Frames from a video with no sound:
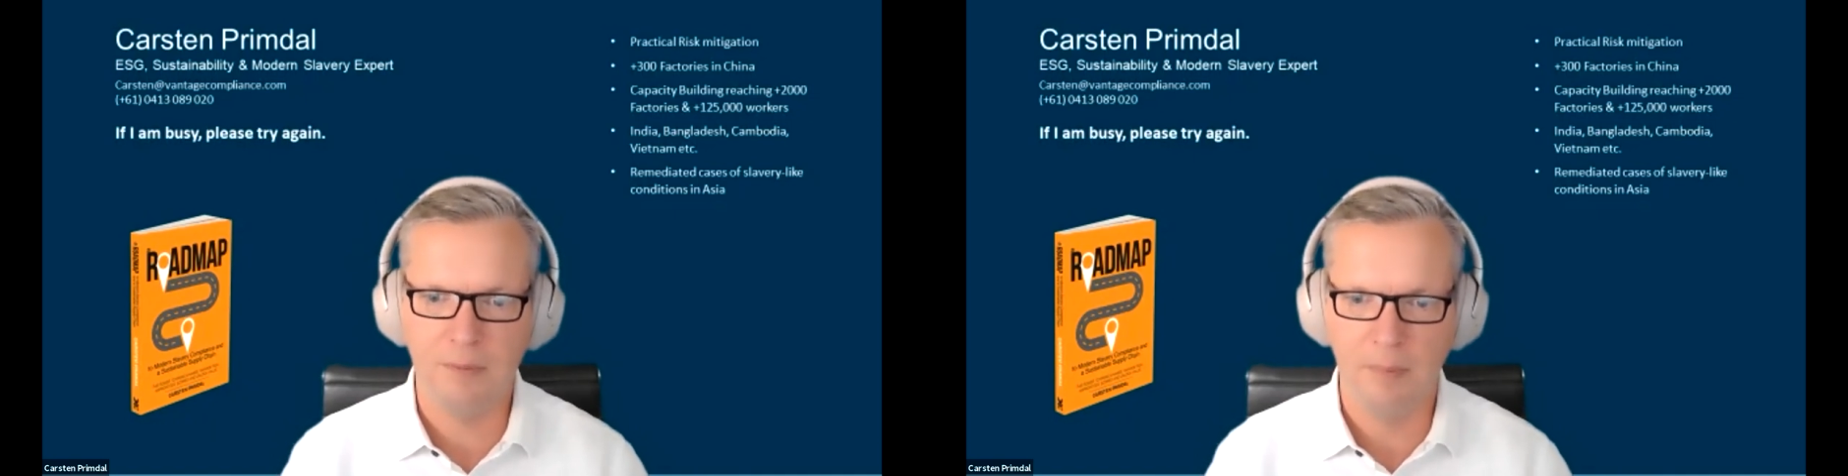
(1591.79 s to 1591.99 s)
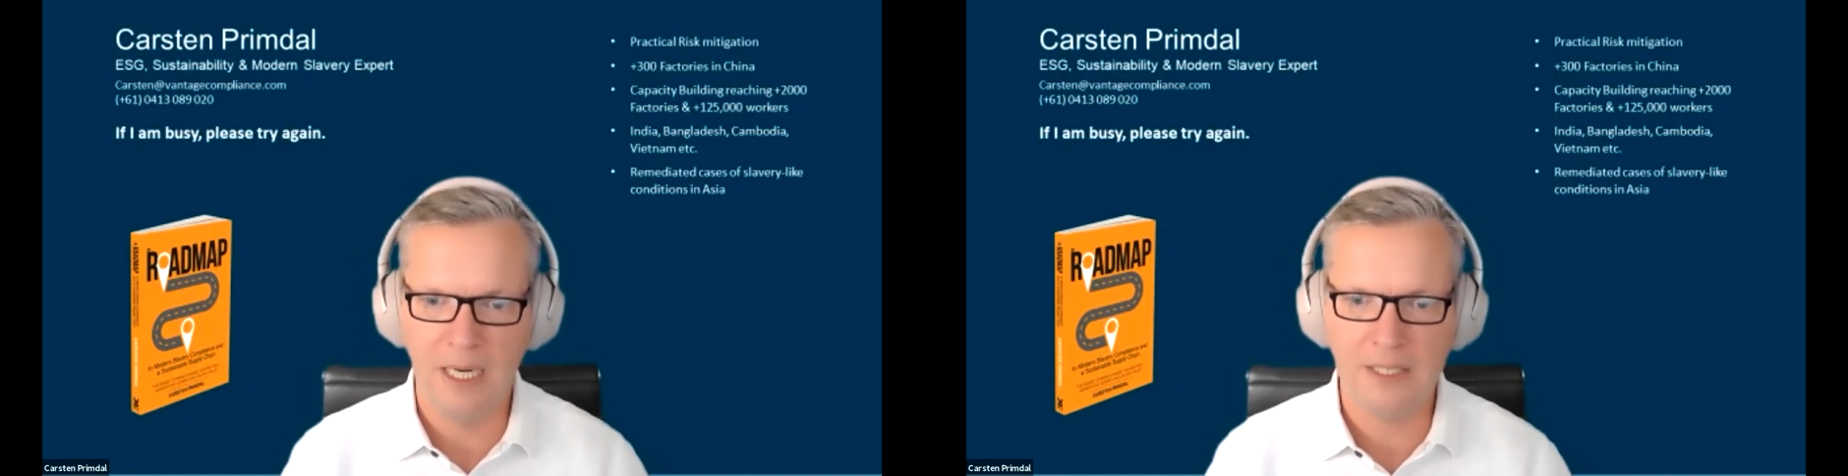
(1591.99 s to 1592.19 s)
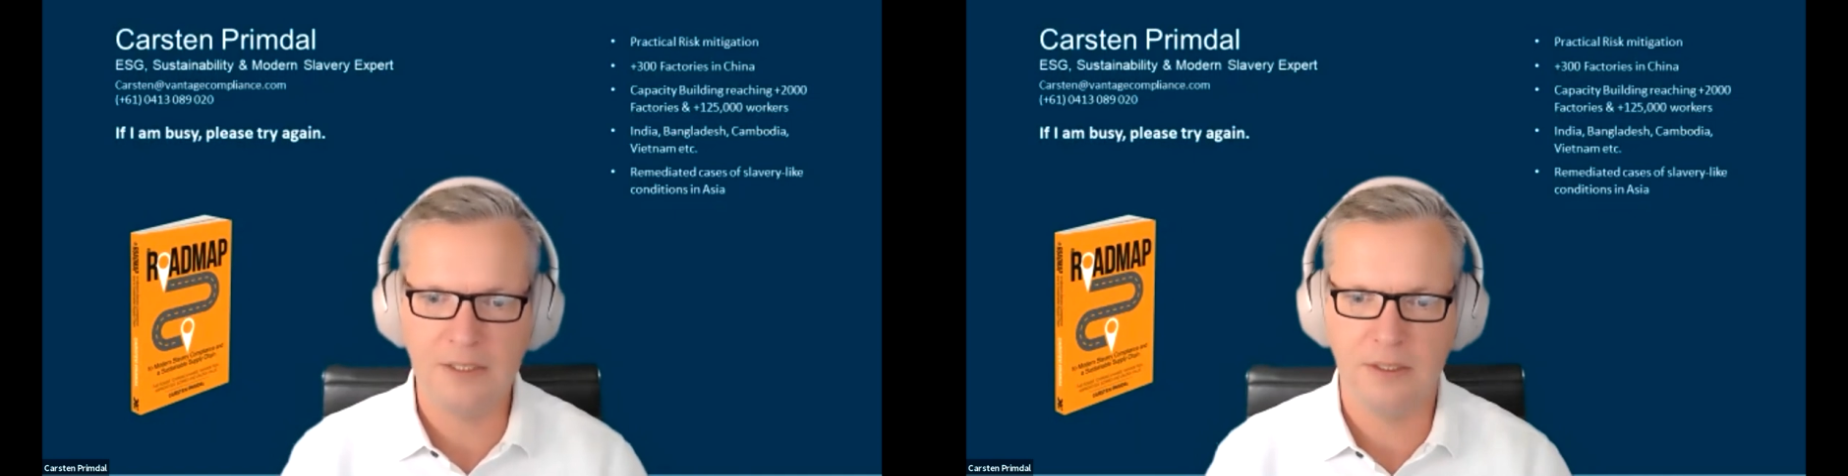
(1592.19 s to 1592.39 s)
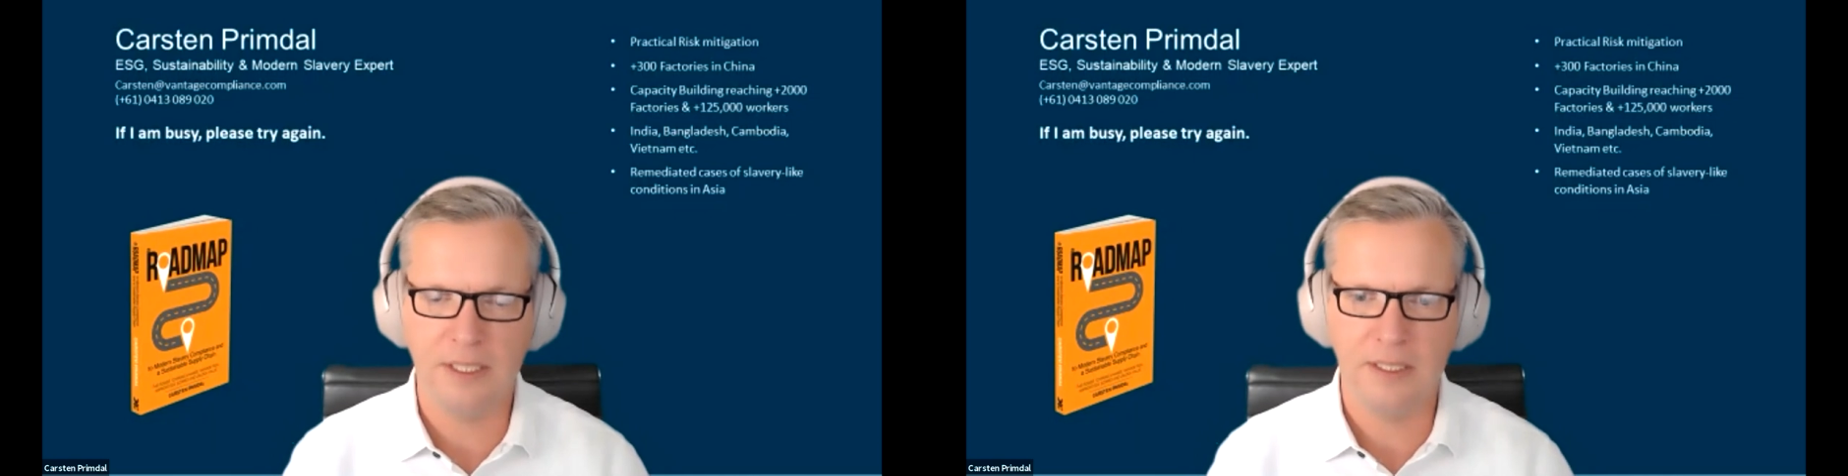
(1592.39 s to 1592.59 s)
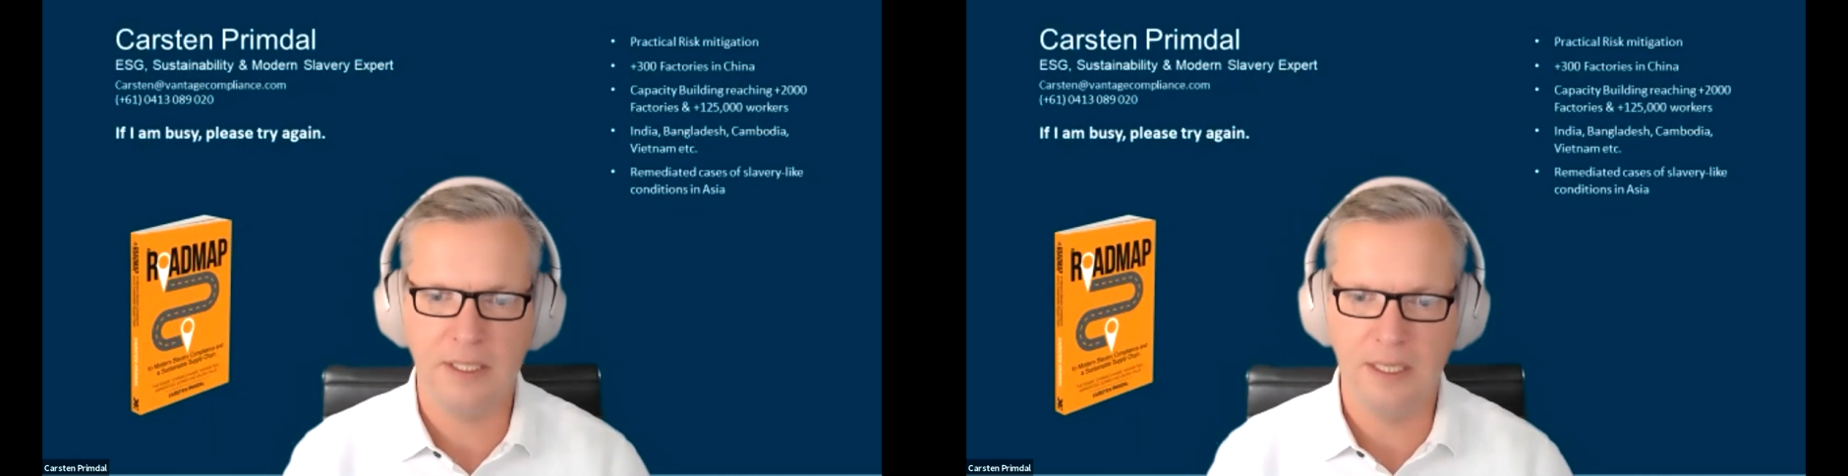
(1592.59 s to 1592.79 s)
the
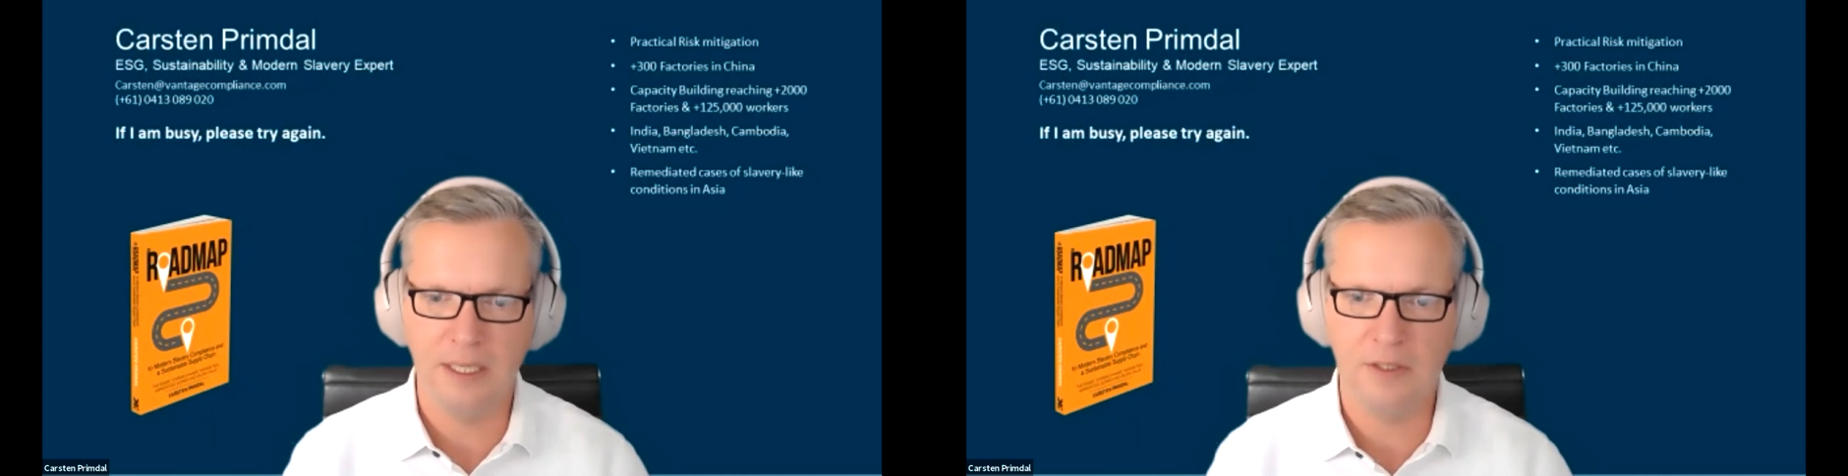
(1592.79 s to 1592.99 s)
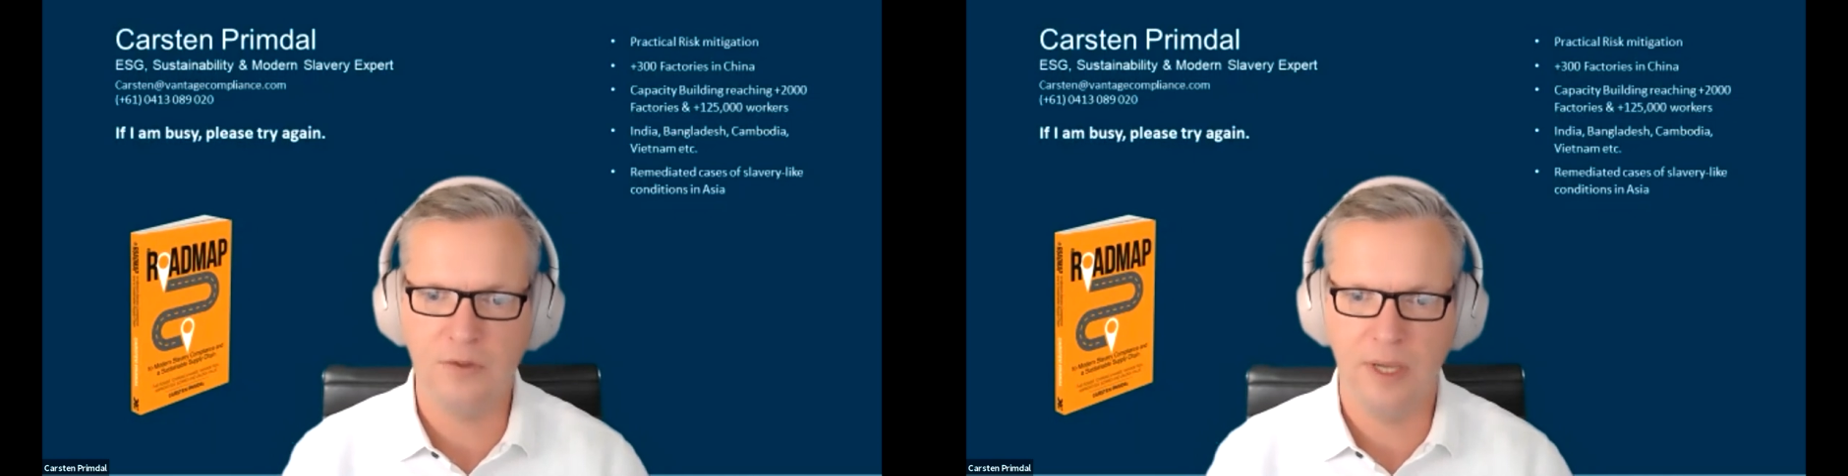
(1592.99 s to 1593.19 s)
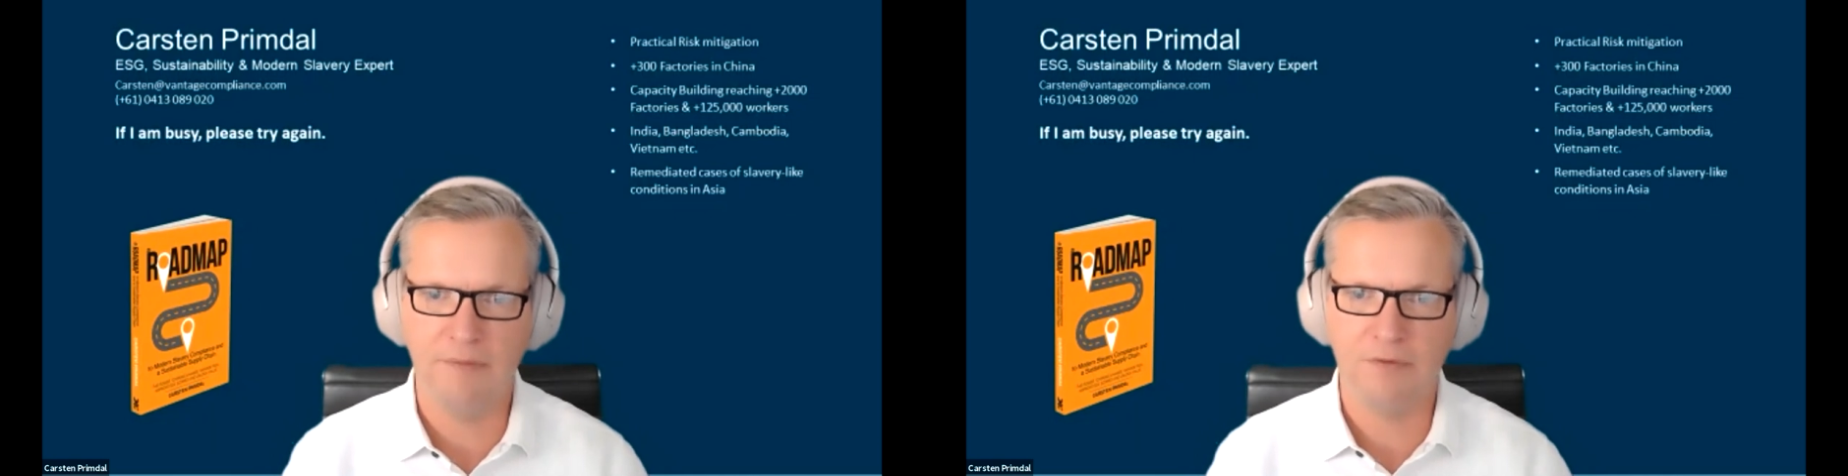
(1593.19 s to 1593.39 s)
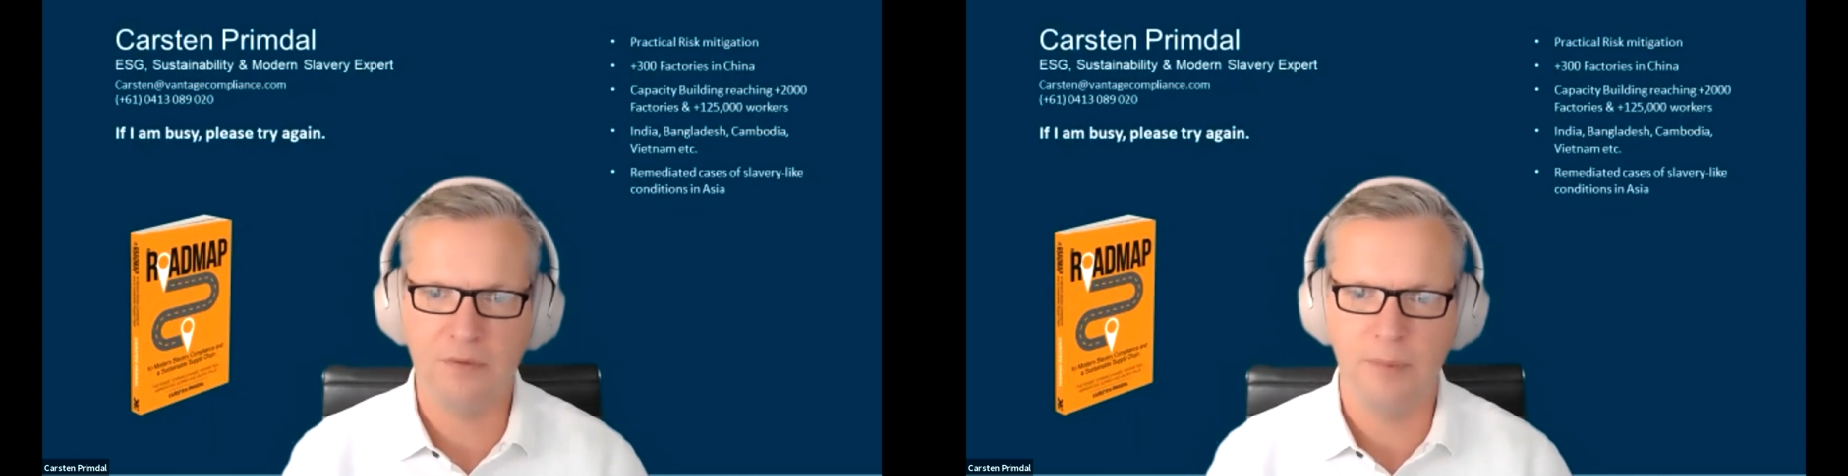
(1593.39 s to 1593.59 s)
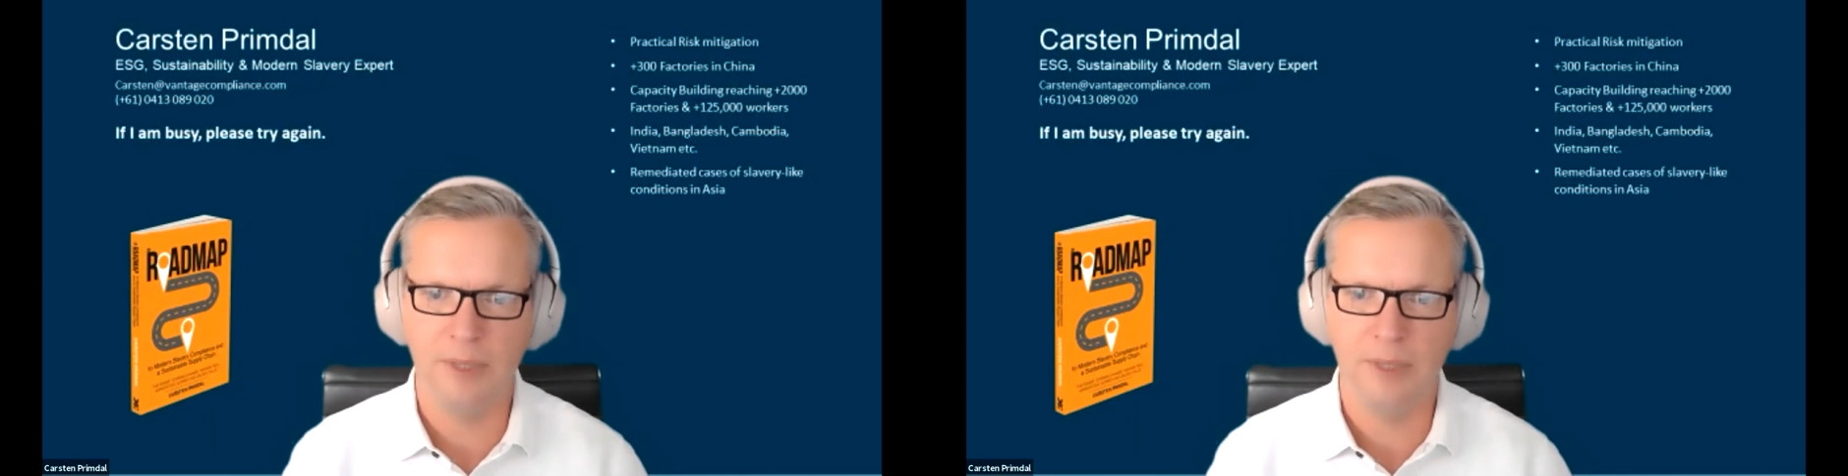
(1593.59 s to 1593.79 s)
margin that they need to
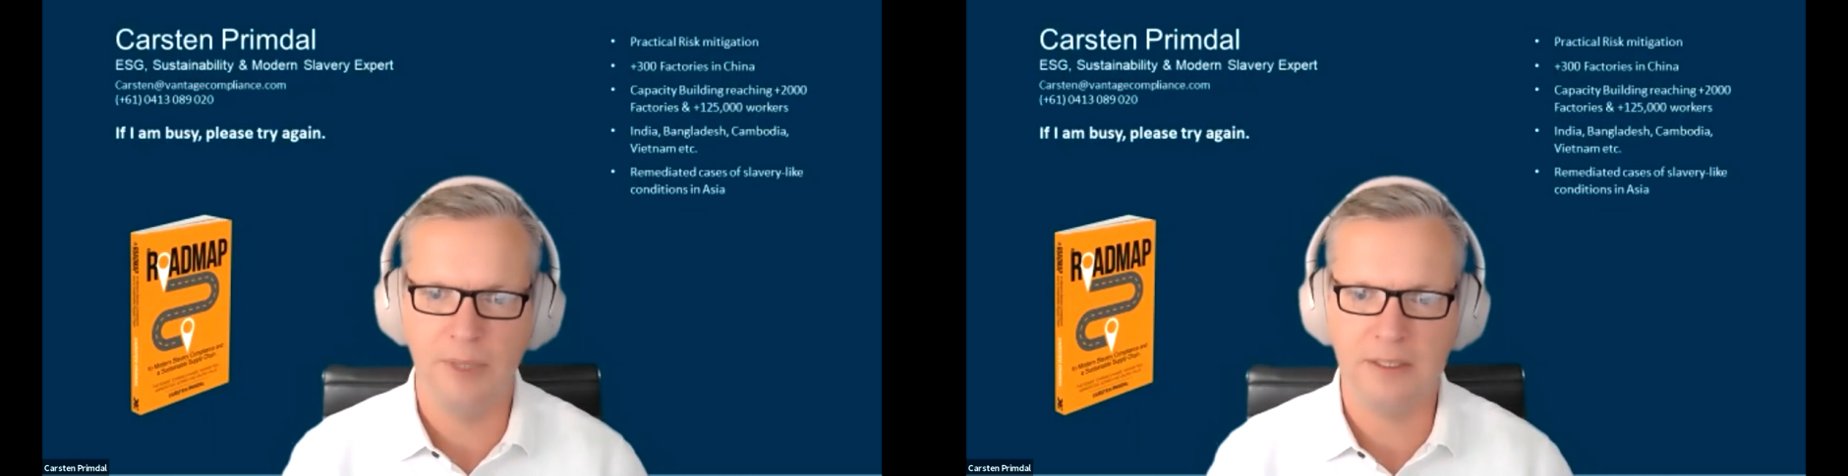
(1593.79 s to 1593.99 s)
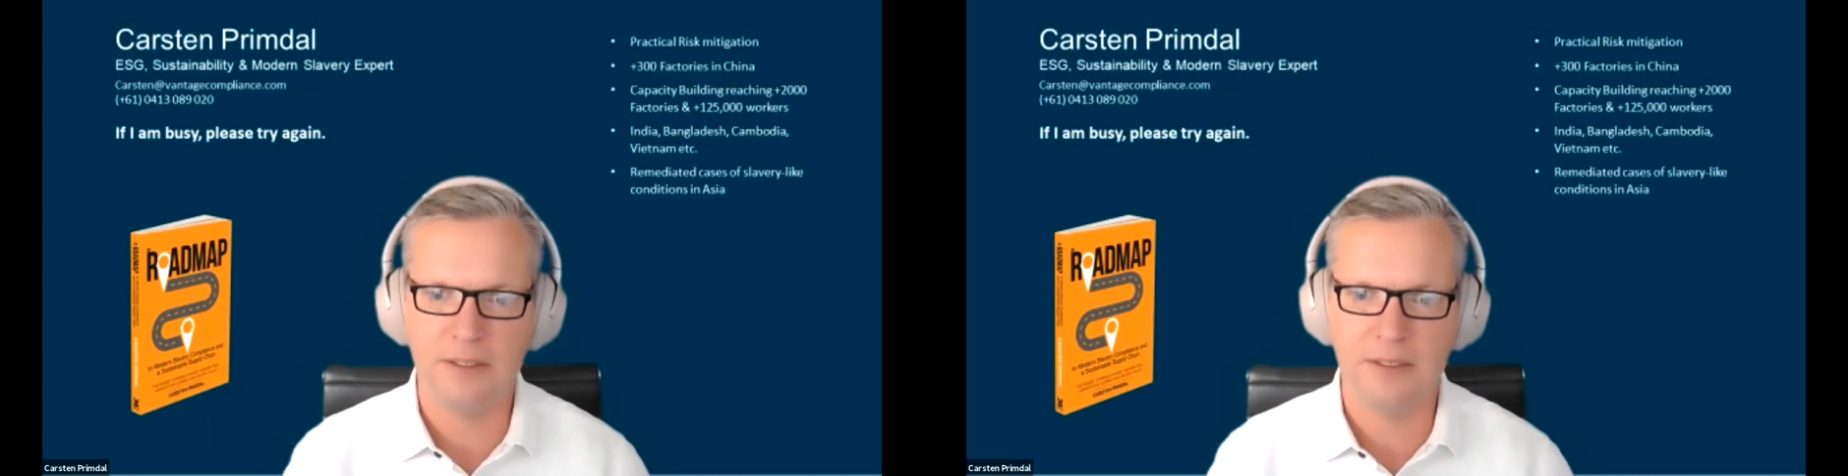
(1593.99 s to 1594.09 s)
have to make